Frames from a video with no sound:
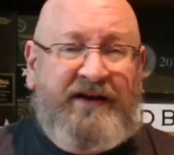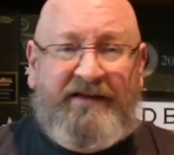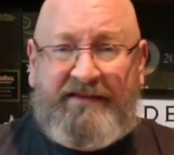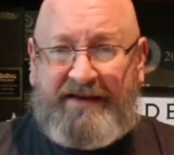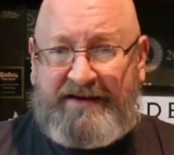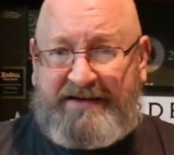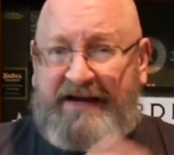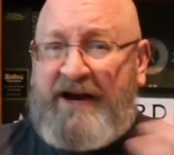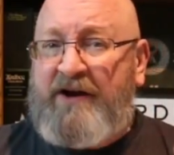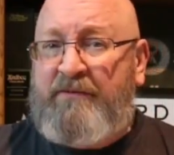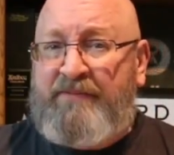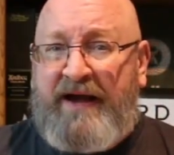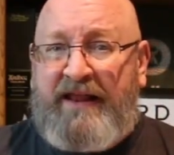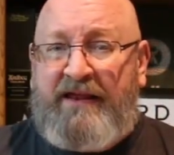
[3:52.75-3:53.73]
the
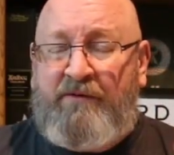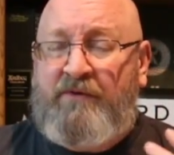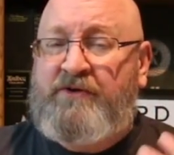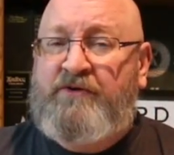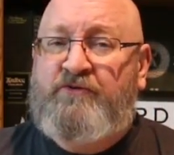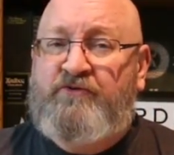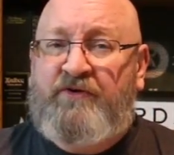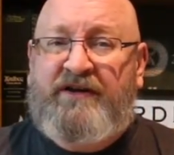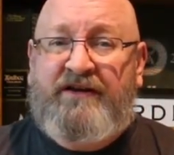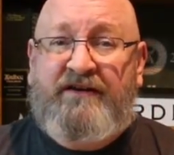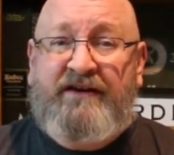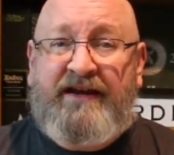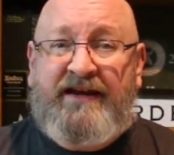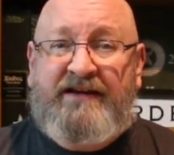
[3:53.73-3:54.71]
entire palate when you're
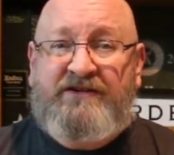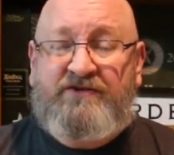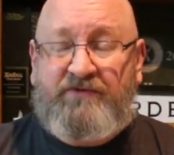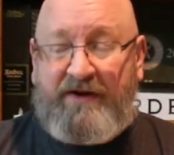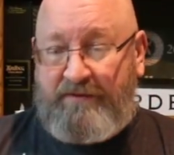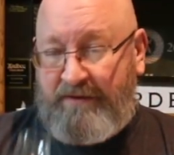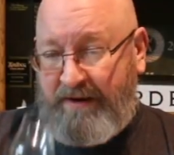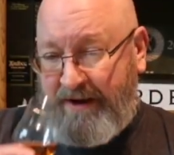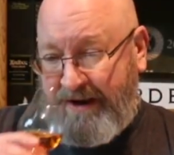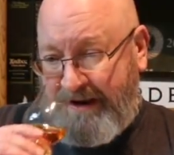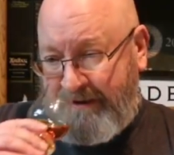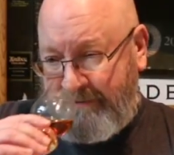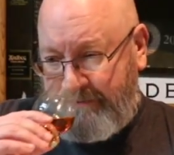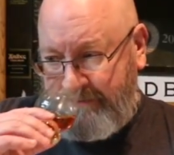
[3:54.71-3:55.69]
drinking a straight
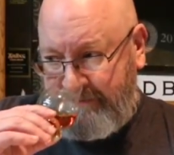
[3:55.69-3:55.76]
rye.